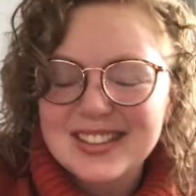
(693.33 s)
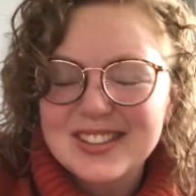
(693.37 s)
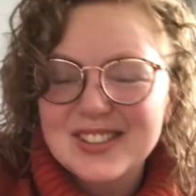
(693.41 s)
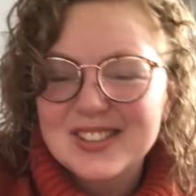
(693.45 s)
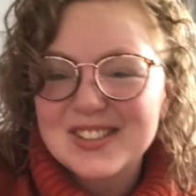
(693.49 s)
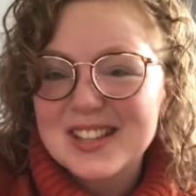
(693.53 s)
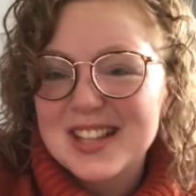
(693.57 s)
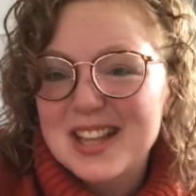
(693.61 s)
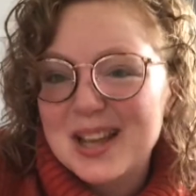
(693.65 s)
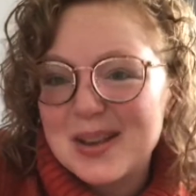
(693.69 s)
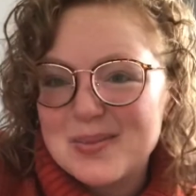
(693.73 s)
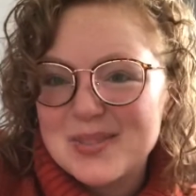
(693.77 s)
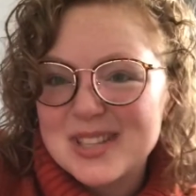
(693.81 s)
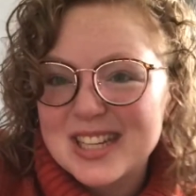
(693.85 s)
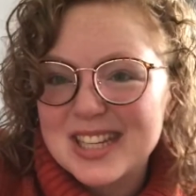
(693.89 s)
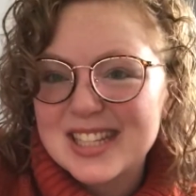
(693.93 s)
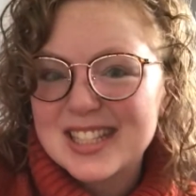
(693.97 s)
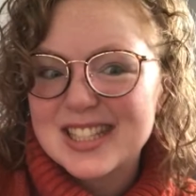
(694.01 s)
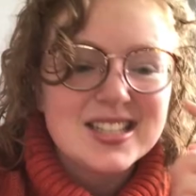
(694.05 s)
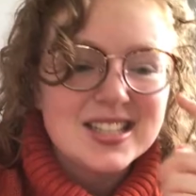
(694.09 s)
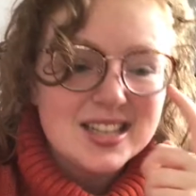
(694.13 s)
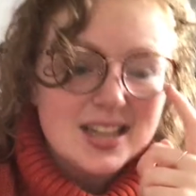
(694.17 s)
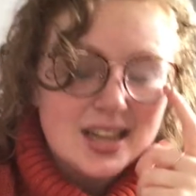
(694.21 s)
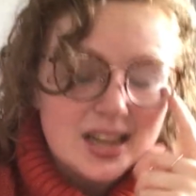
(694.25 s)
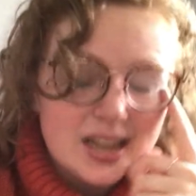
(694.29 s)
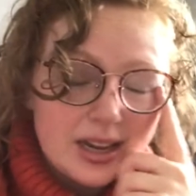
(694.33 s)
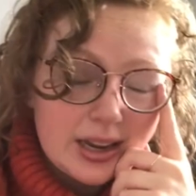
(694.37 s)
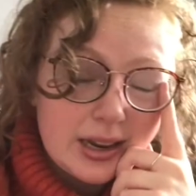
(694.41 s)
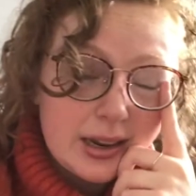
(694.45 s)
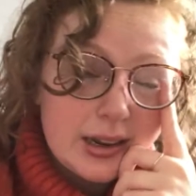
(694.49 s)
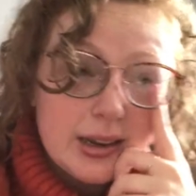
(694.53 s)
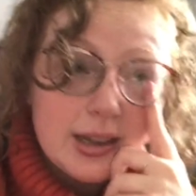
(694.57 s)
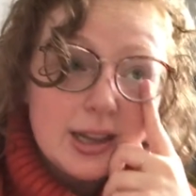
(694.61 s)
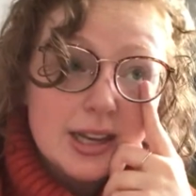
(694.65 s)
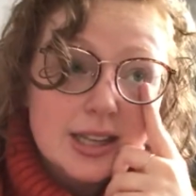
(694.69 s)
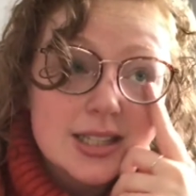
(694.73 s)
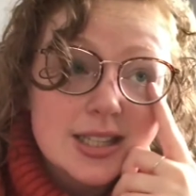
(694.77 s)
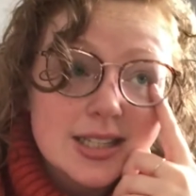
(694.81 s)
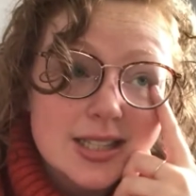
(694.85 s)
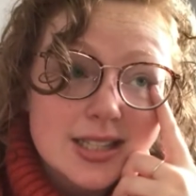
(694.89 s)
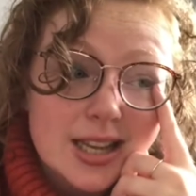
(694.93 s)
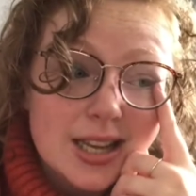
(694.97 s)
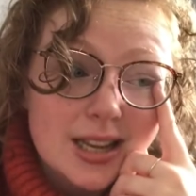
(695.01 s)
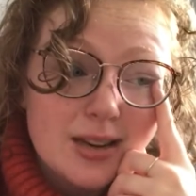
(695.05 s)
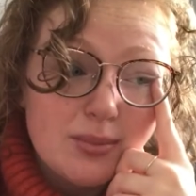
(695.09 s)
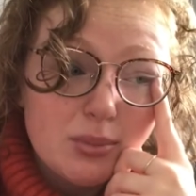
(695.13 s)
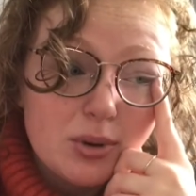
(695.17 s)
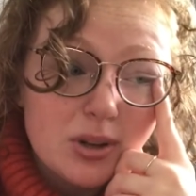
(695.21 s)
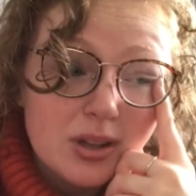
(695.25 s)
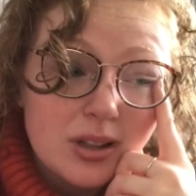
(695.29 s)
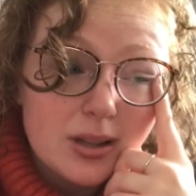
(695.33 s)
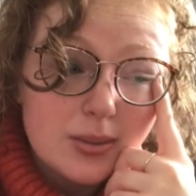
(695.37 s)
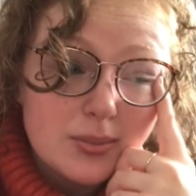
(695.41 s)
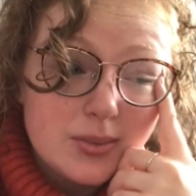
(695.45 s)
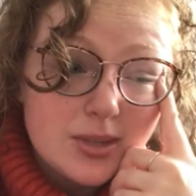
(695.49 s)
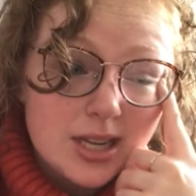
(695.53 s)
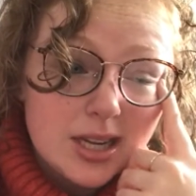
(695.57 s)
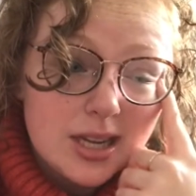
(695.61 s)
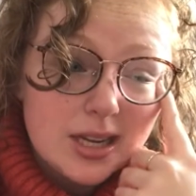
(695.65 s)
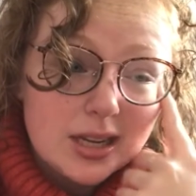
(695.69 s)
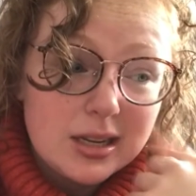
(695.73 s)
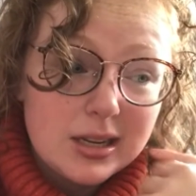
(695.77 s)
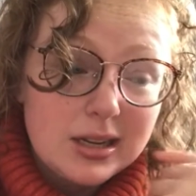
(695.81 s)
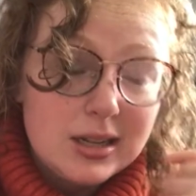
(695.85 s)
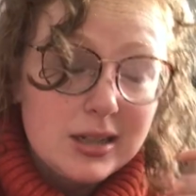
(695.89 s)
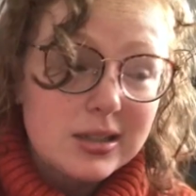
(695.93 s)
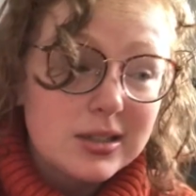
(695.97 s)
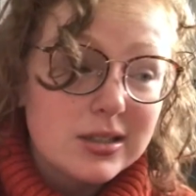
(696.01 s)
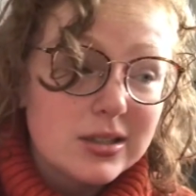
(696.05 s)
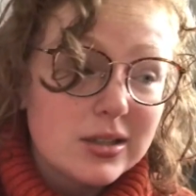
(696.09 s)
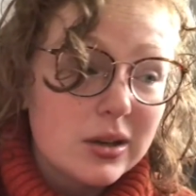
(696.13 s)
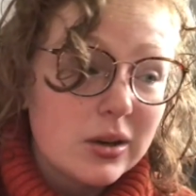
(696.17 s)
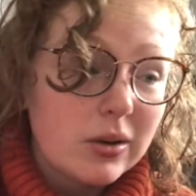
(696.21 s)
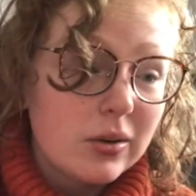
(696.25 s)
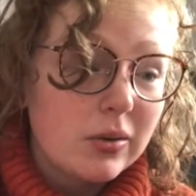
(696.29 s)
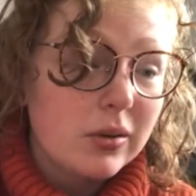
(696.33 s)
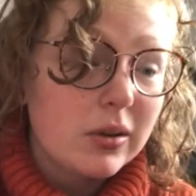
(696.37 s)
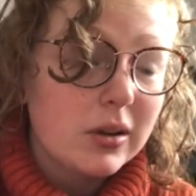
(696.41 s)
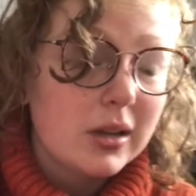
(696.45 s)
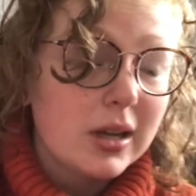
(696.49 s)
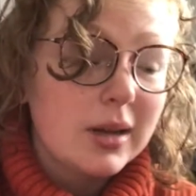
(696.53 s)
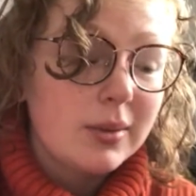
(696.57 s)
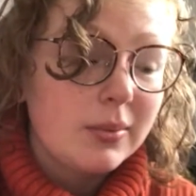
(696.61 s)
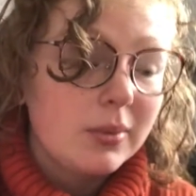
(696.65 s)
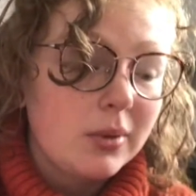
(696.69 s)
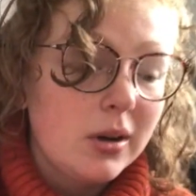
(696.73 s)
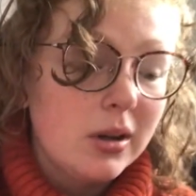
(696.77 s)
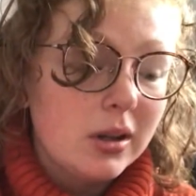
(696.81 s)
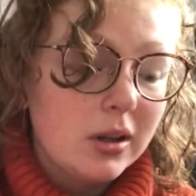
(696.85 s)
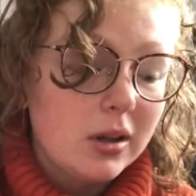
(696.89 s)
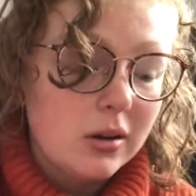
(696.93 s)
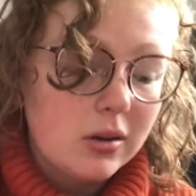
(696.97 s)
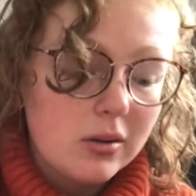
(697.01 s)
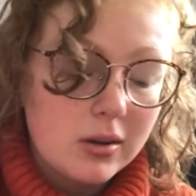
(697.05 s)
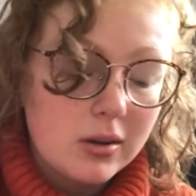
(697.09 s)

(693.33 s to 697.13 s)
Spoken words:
Those are the updates. Today, as I said, book club day. So I'm gonna go